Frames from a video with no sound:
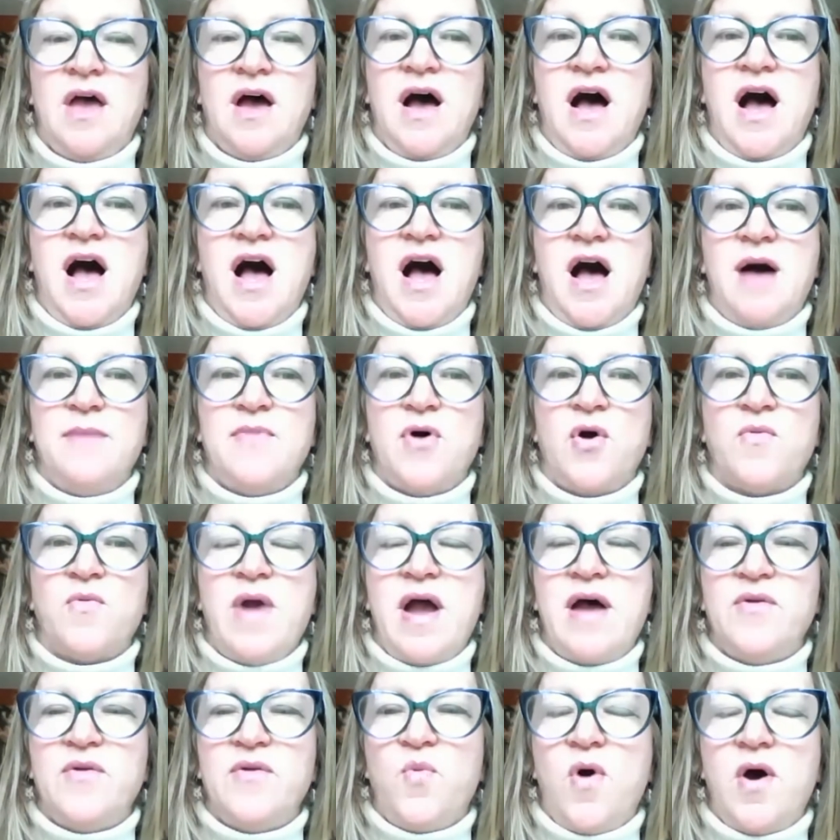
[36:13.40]

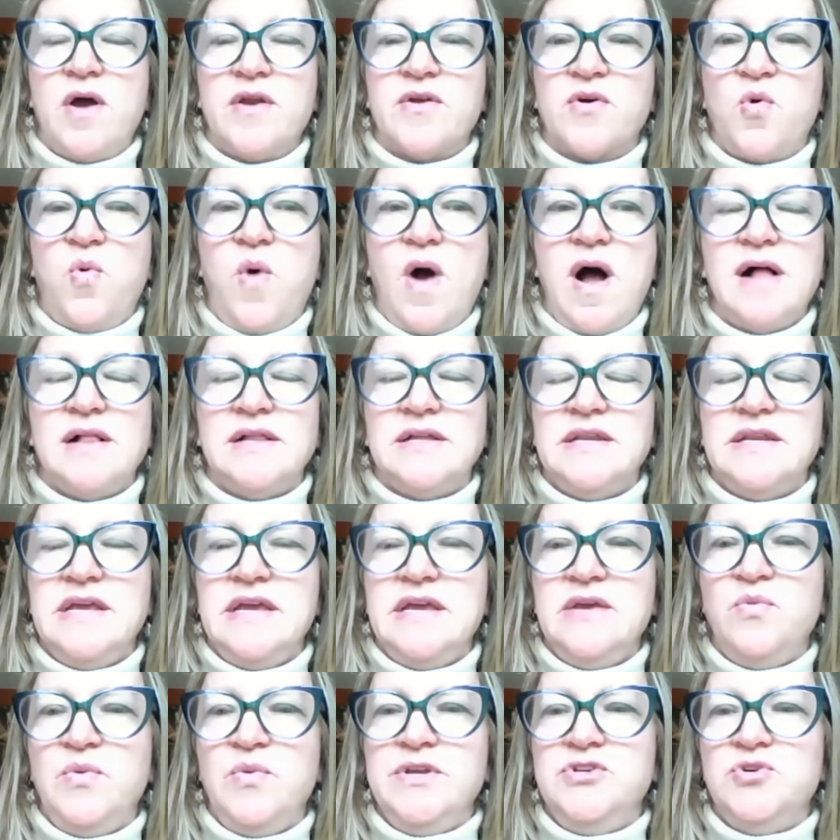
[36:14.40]
Around water
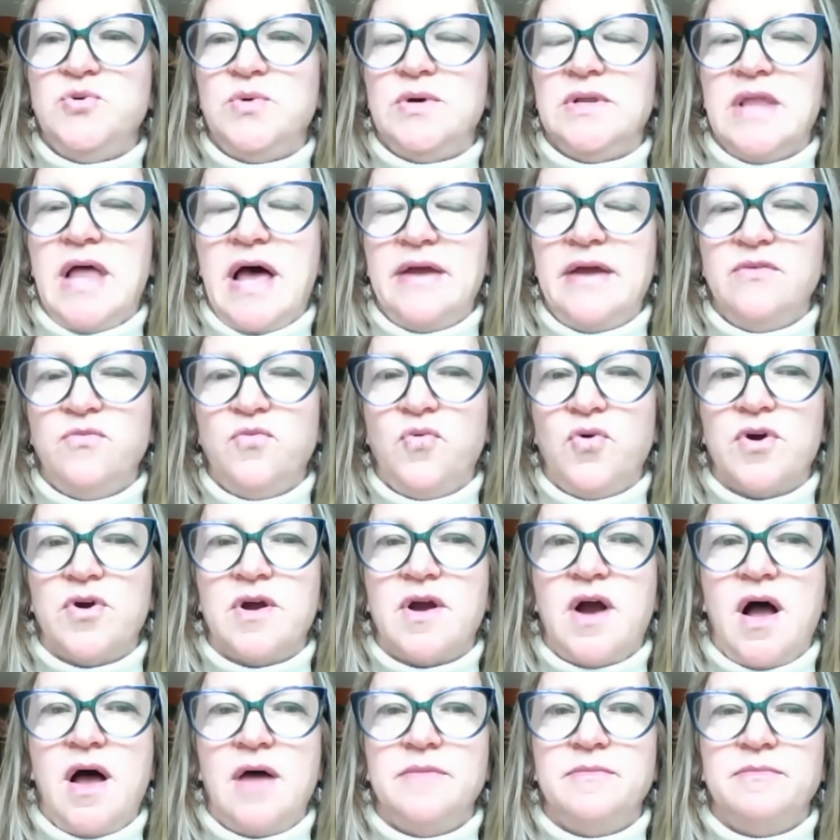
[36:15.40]
quality, we do a lot of work
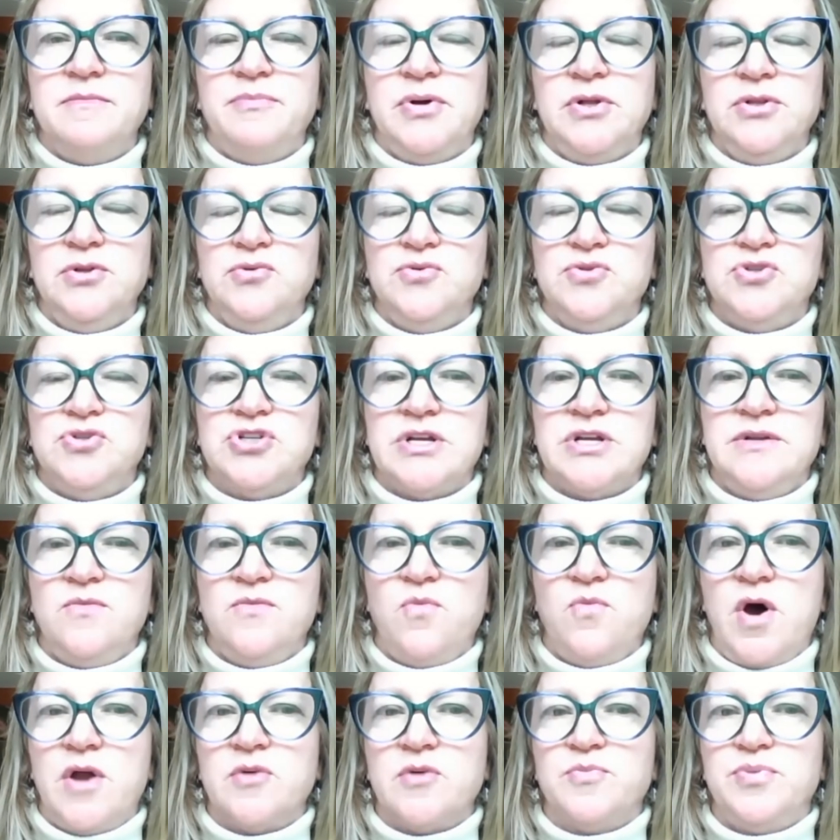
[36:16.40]
on pollution,
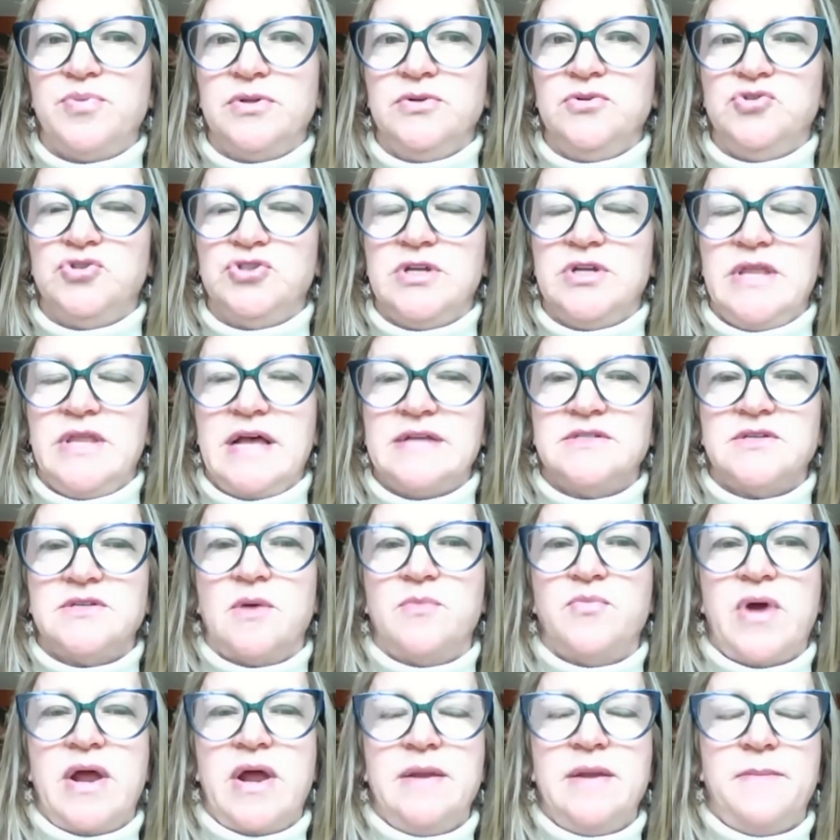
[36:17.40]
water pollution. That's our
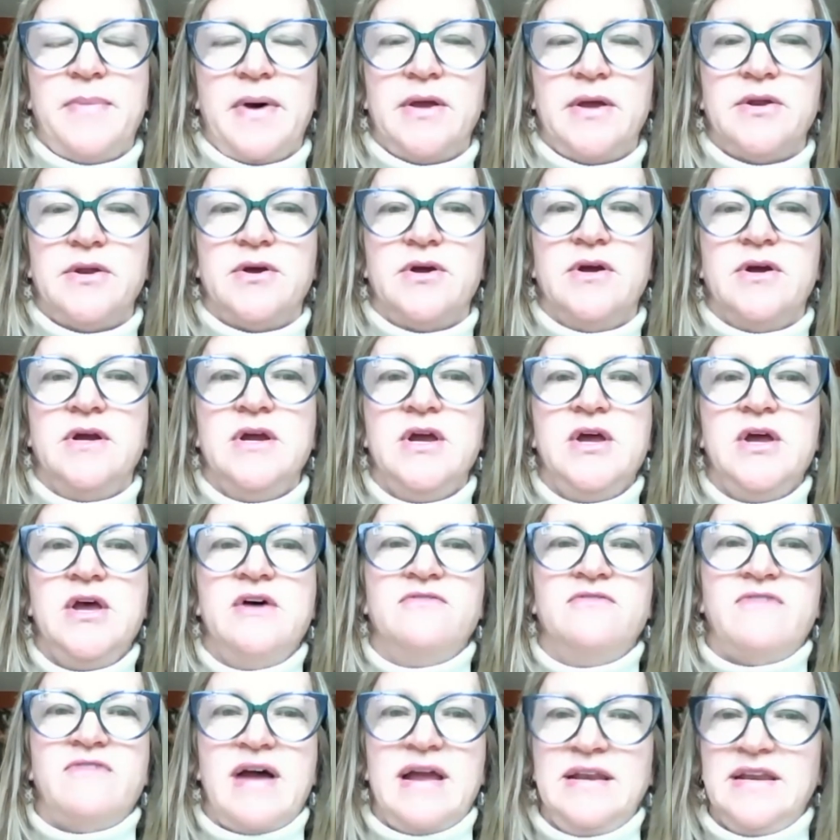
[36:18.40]
bread and butter,
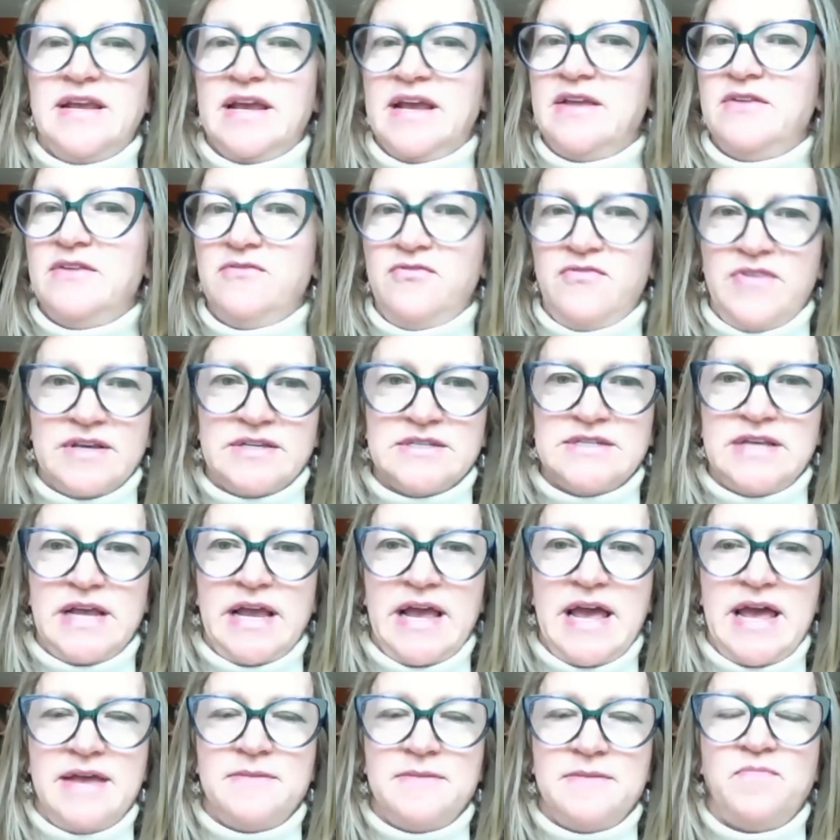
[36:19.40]
finding it and fixing
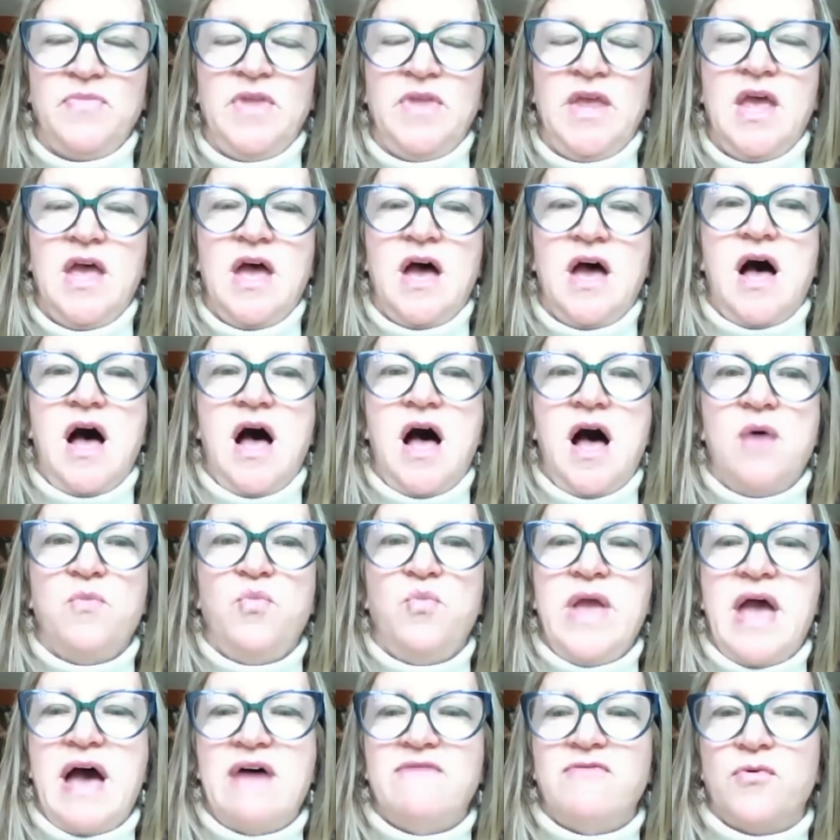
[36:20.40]
it.
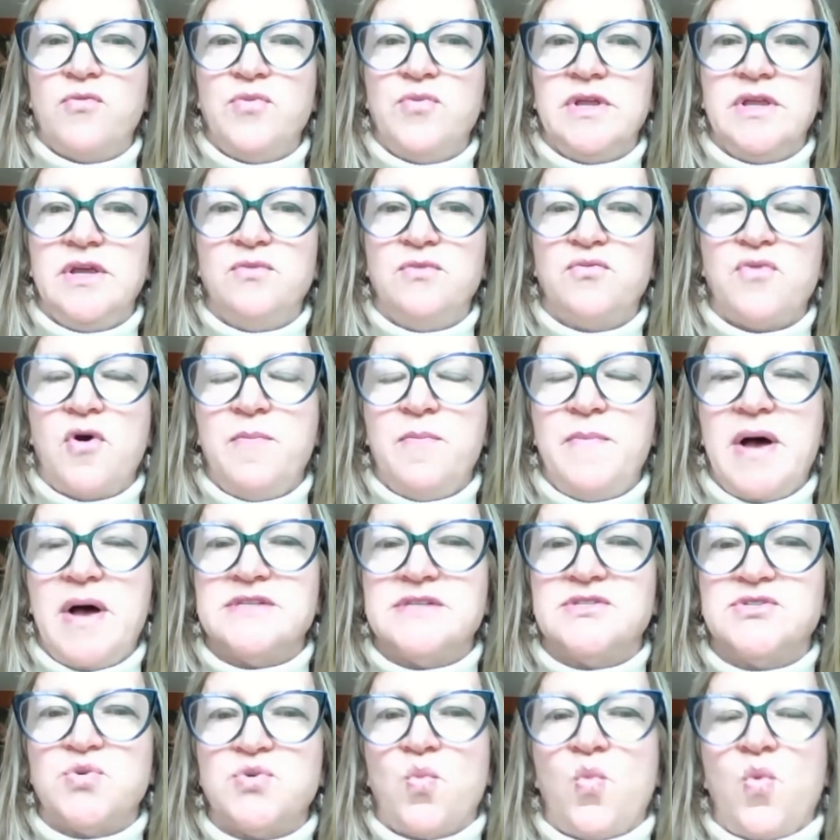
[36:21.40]
We have a really
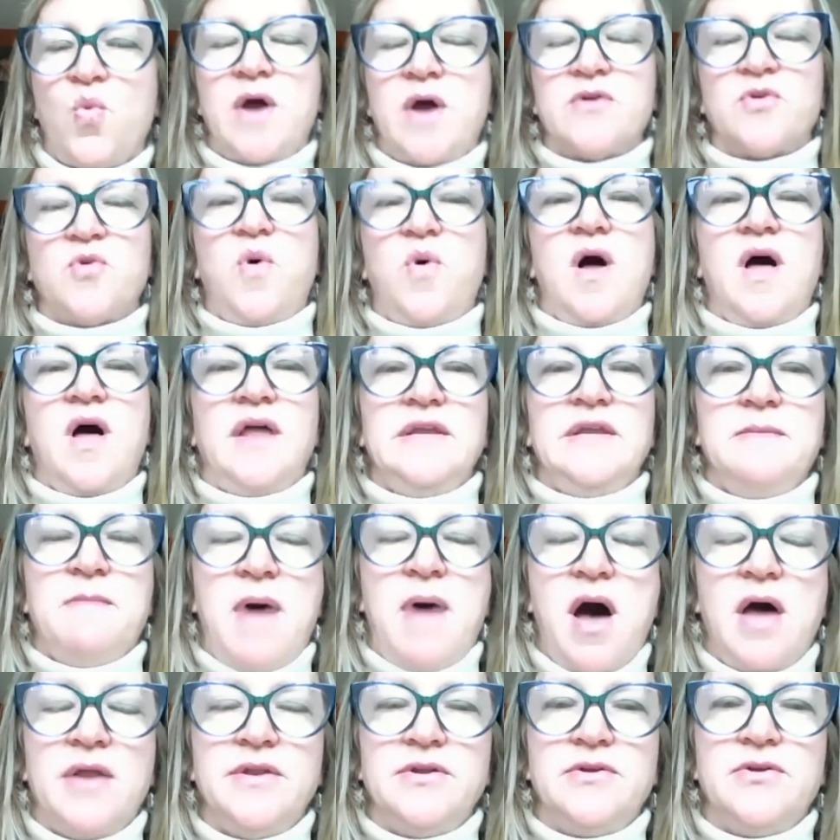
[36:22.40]
robust water quality
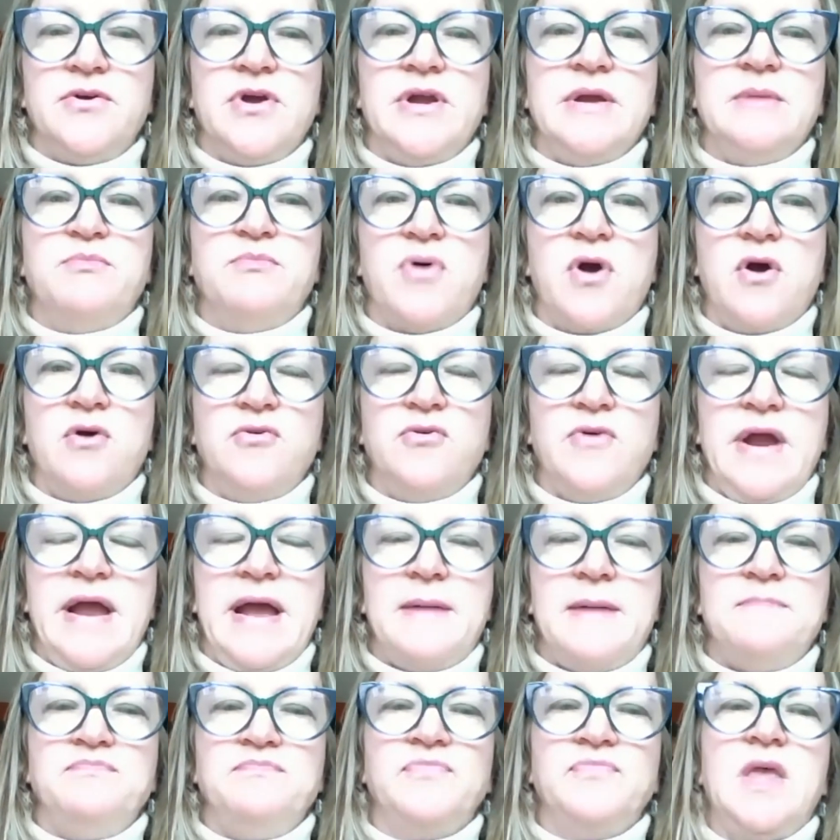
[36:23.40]
monitoring
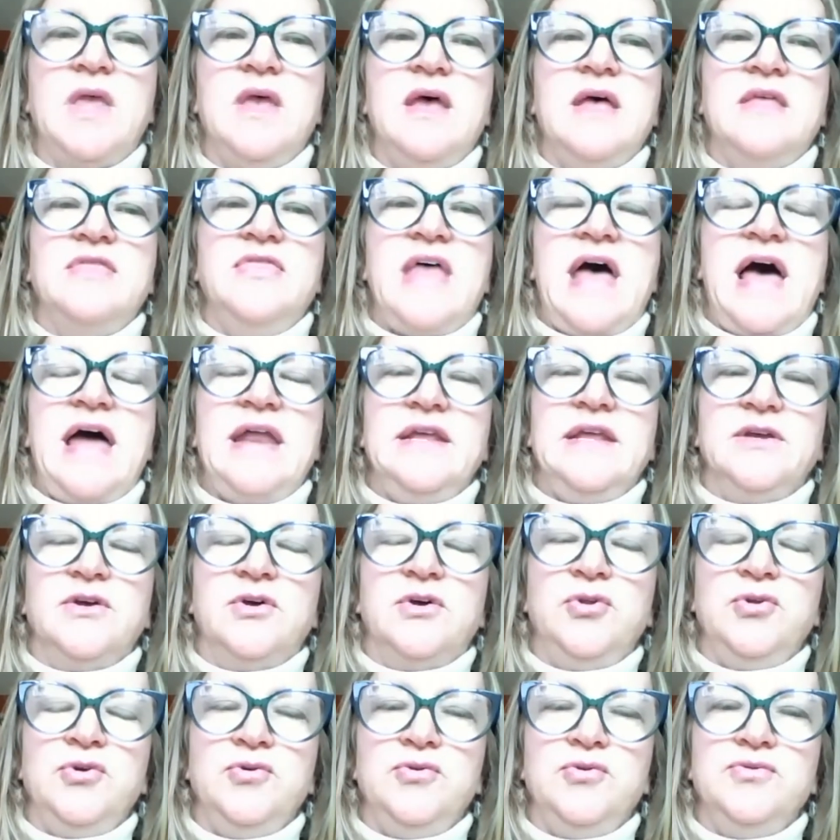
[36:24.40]
program that
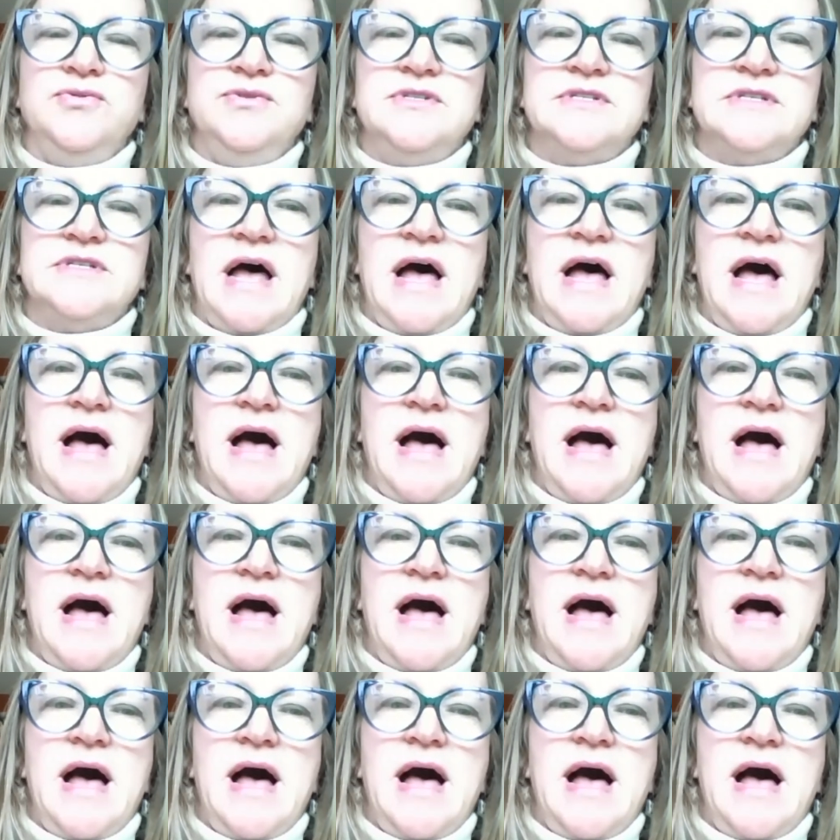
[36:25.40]
includes